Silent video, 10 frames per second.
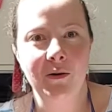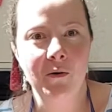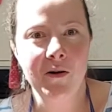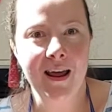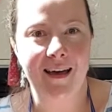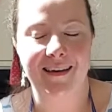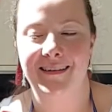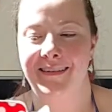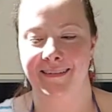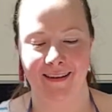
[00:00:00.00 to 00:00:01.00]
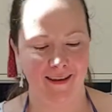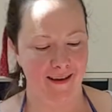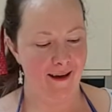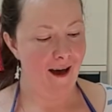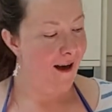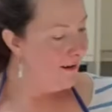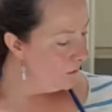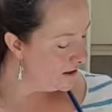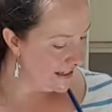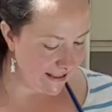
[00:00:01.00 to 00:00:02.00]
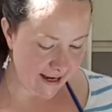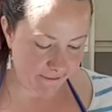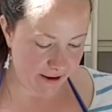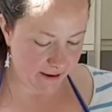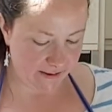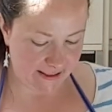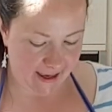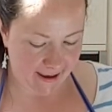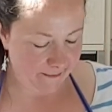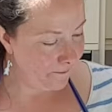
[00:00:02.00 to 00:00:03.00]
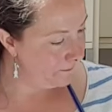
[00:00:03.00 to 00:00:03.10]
corner? What is it, Rosie?